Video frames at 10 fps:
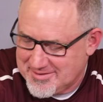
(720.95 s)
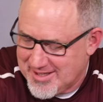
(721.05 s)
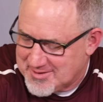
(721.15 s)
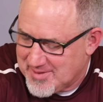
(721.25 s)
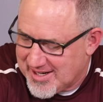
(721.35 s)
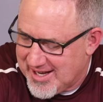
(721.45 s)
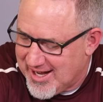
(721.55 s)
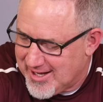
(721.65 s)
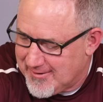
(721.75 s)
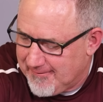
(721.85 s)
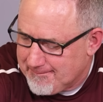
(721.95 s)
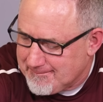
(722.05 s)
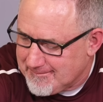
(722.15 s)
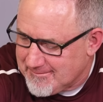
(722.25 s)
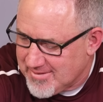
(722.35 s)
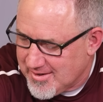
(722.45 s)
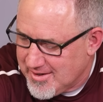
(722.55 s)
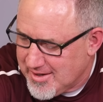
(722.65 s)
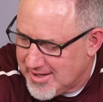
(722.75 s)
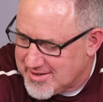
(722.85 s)
That's my guy.
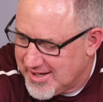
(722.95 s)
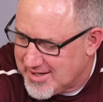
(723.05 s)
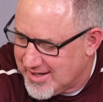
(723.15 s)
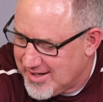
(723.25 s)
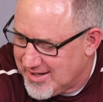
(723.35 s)
I think